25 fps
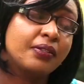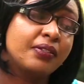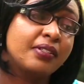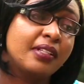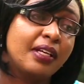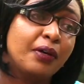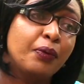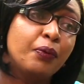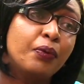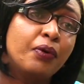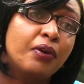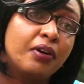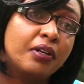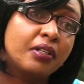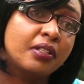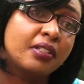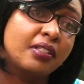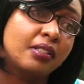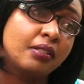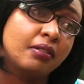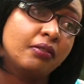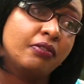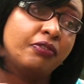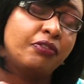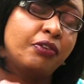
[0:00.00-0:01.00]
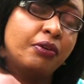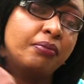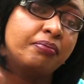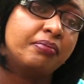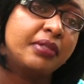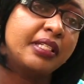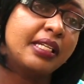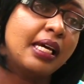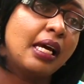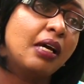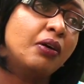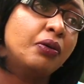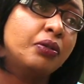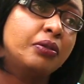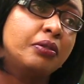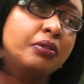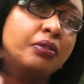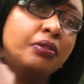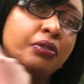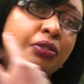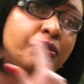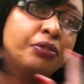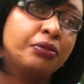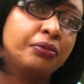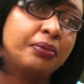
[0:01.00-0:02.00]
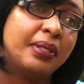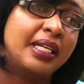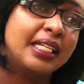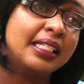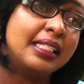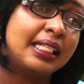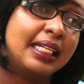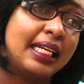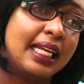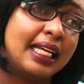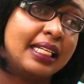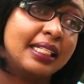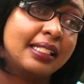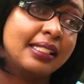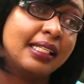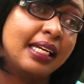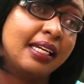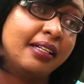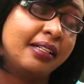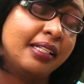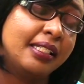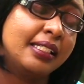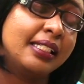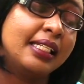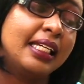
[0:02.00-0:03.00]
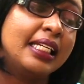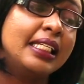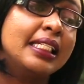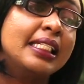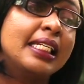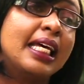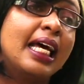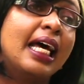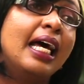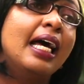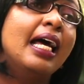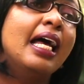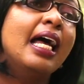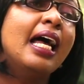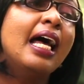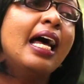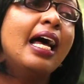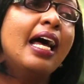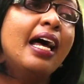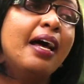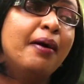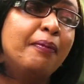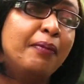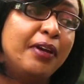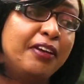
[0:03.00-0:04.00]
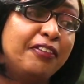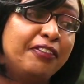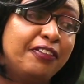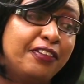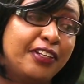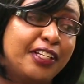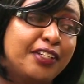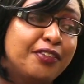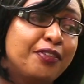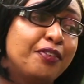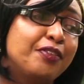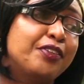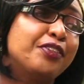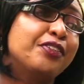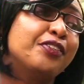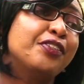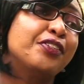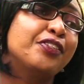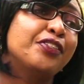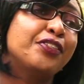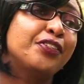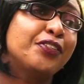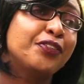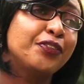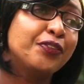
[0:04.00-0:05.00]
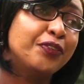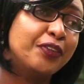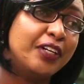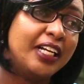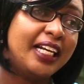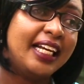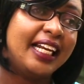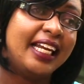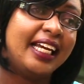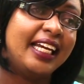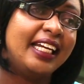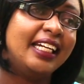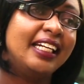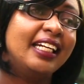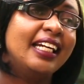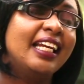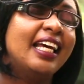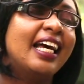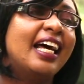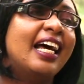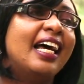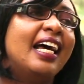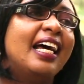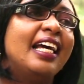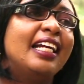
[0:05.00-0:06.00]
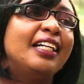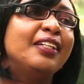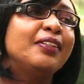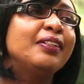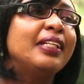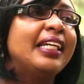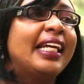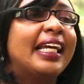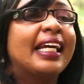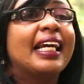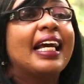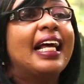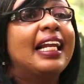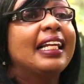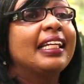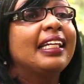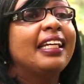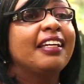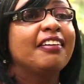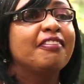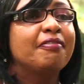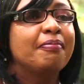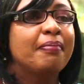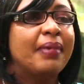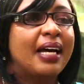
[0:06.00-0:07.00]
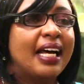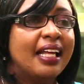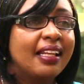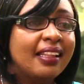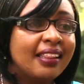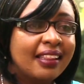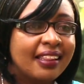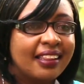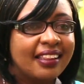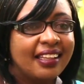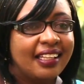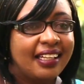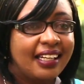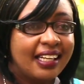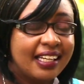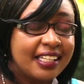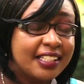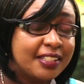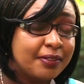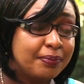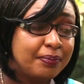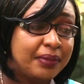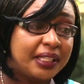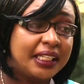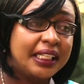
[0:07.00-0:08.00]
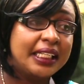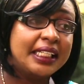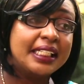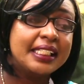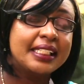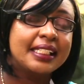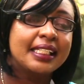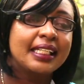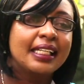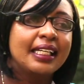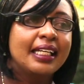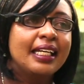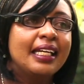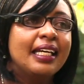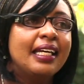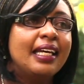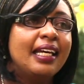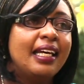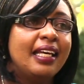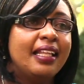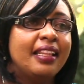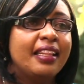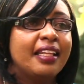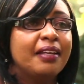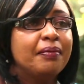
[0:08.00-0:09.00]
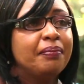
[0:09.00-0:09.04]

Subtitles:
because I walked from town to Westlands Arid Center, my feet were so swollen. I looked like I'll give birth the next minute. And